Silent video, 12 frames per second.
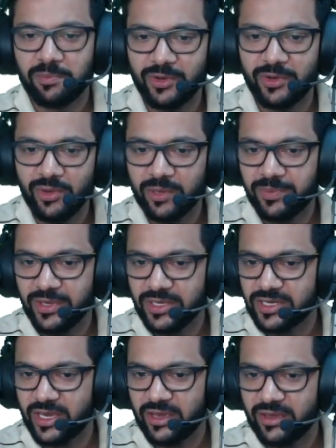doing
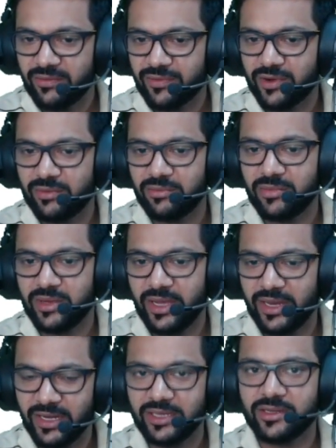PhD from
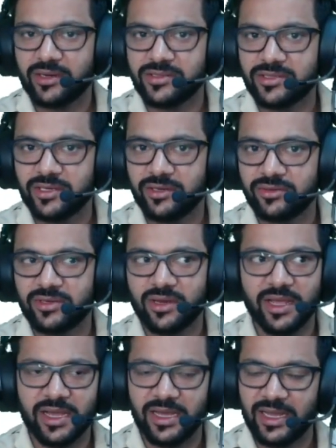any other institute
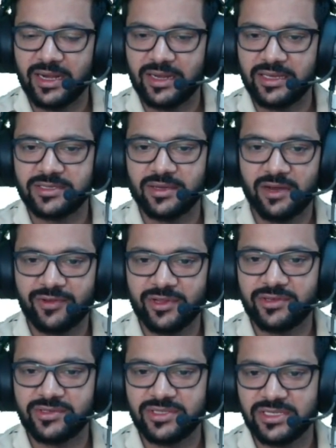like IITs after
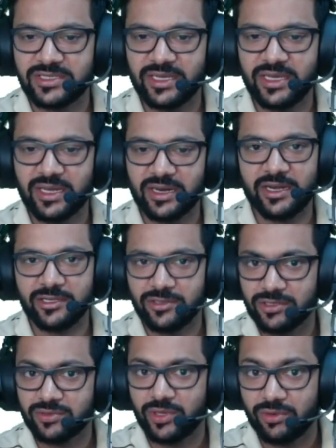your CSIR NET is
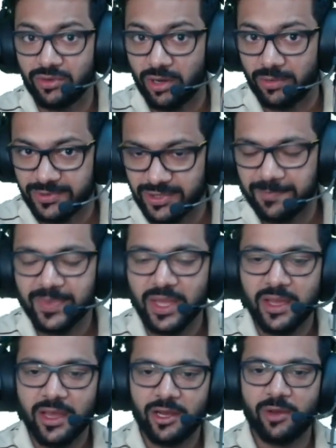also a good option.
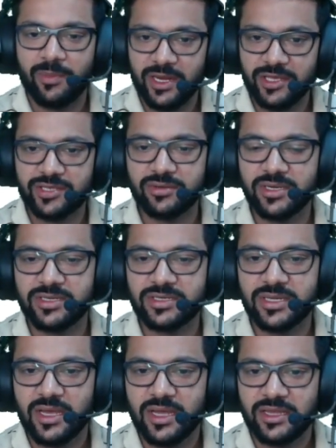Now, many
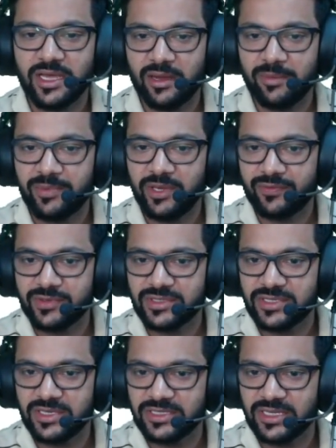students, they appear for
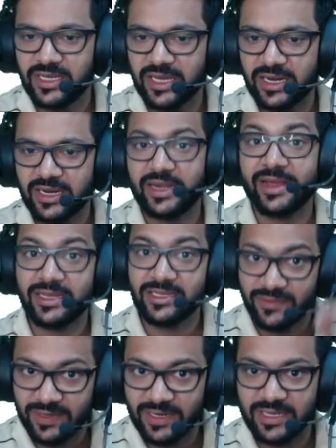CSIR NET as
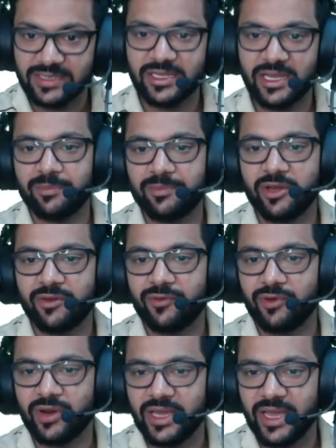well as they appear
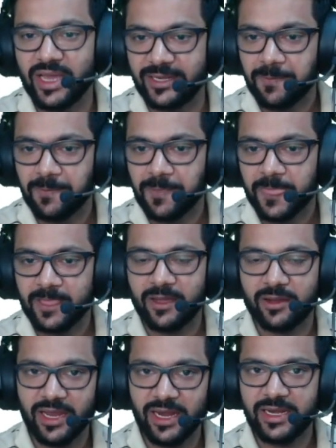for GATE. Now,
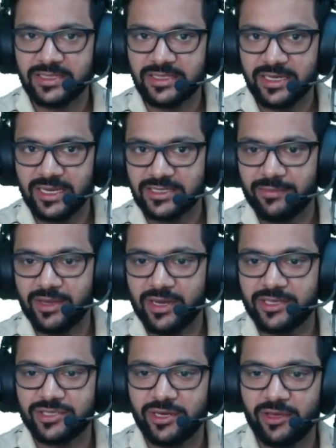GATE is an
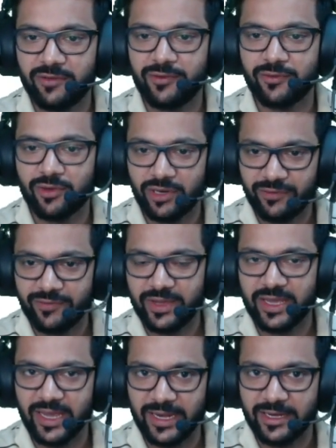examination. If you qualify
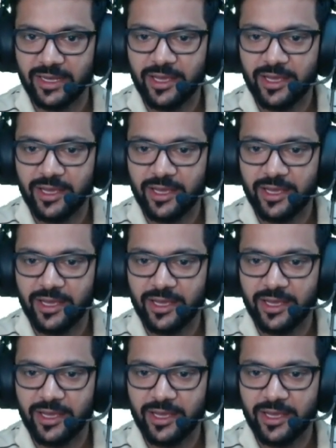GATE,